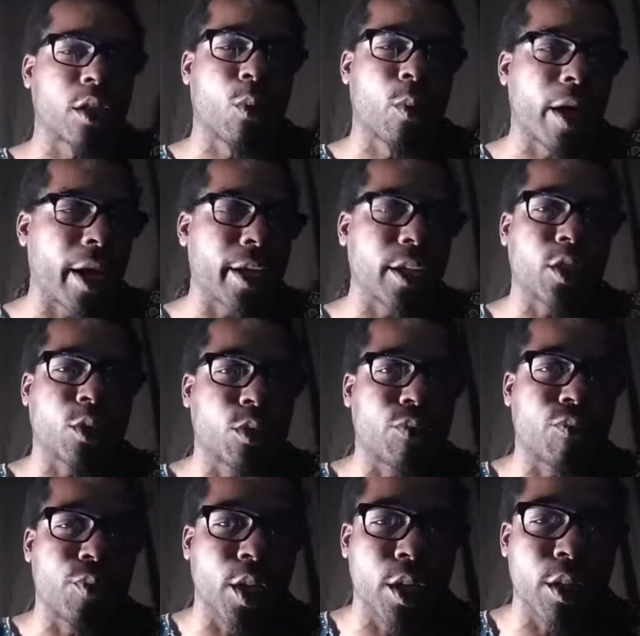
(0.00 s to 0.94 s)
way.
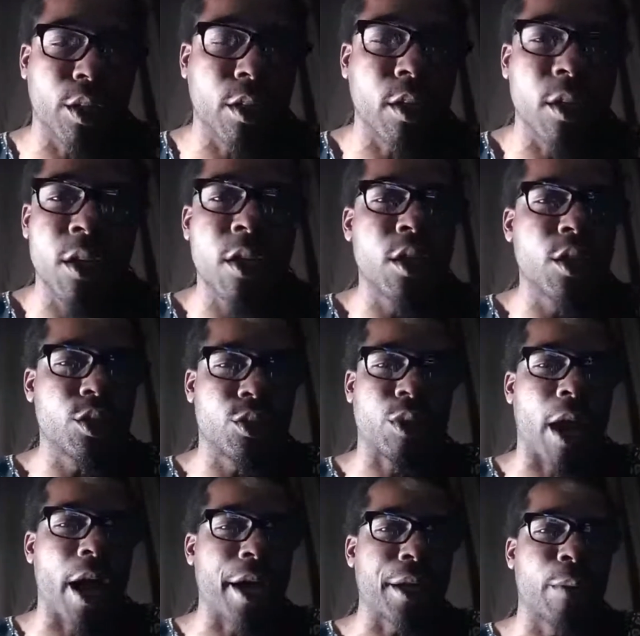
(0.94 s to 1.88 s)

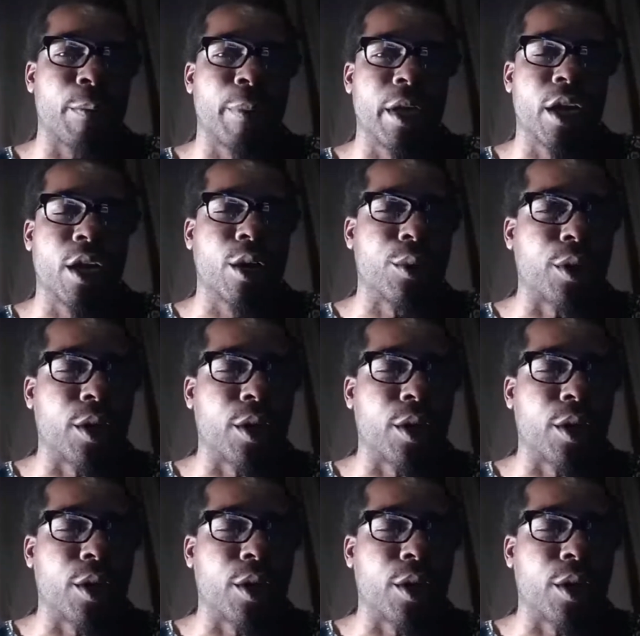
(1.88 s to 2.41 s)
Trying to build